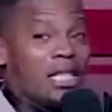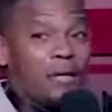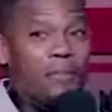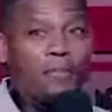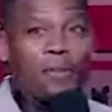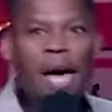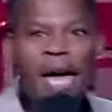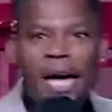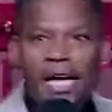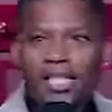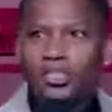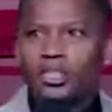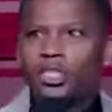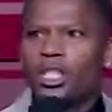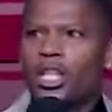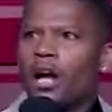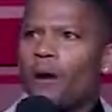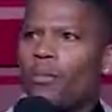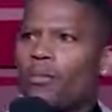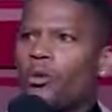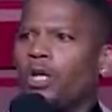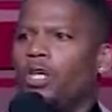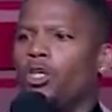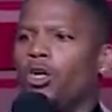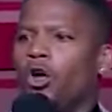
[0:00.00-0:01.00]
we get to packing
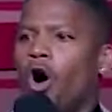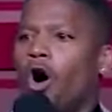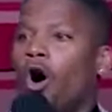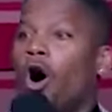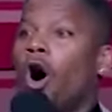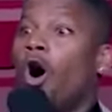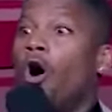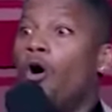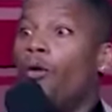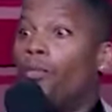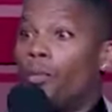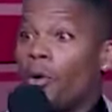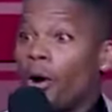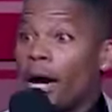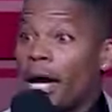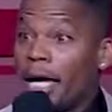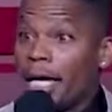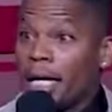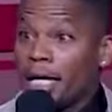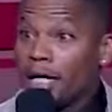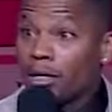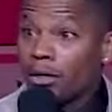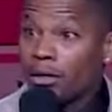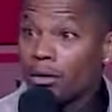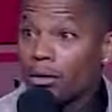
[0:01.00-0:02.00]
shit up. Where you going? On
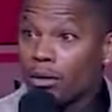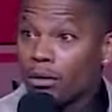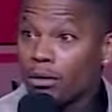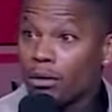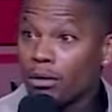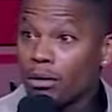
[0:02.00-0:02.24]
break?